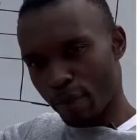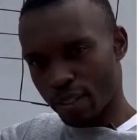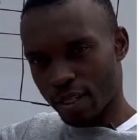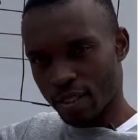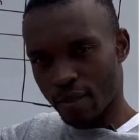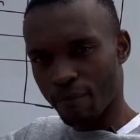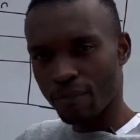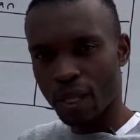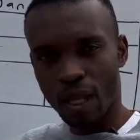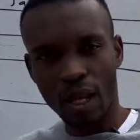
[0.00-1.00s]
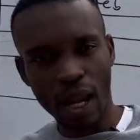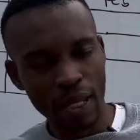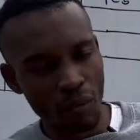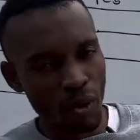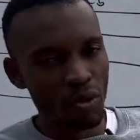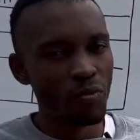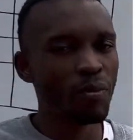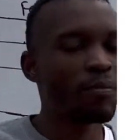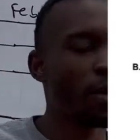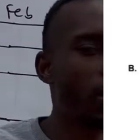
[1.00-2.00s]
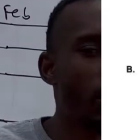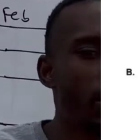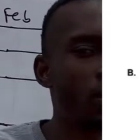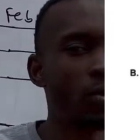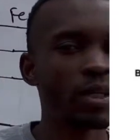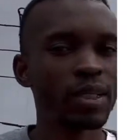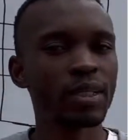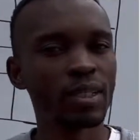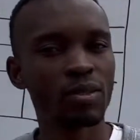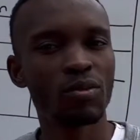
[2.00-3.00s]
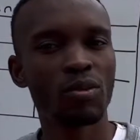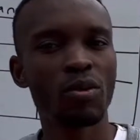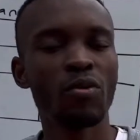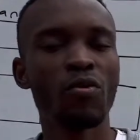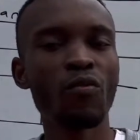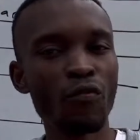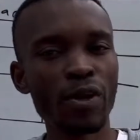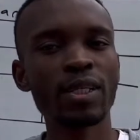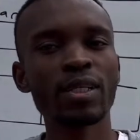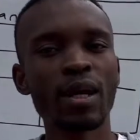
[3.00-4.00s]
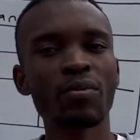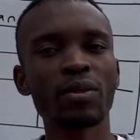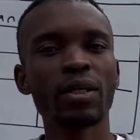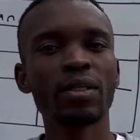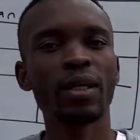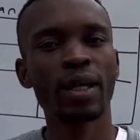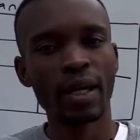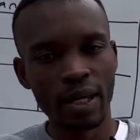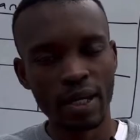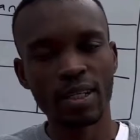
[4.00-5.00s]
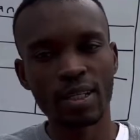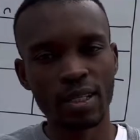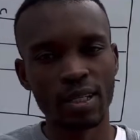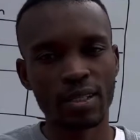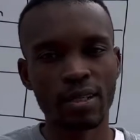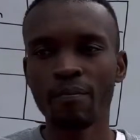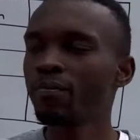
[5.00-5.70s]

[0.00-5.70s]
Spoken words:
purchase. Like when you prepare debtors collection schedule, you first calculate credit sales.